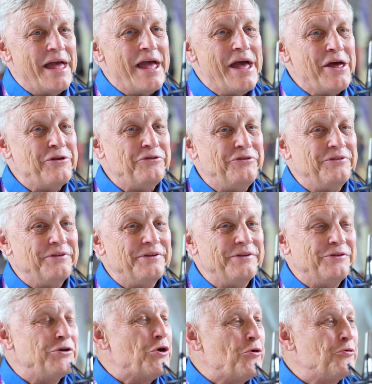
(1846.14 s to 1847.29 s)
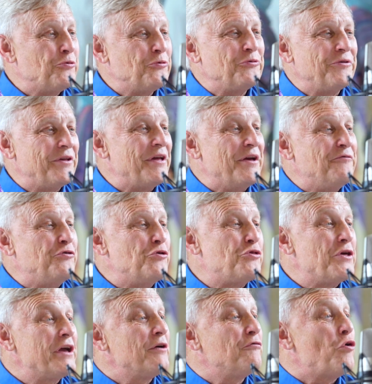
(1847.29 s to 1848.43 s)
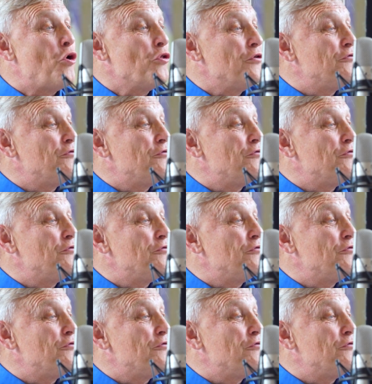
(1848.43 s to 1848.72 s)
And if you think of all the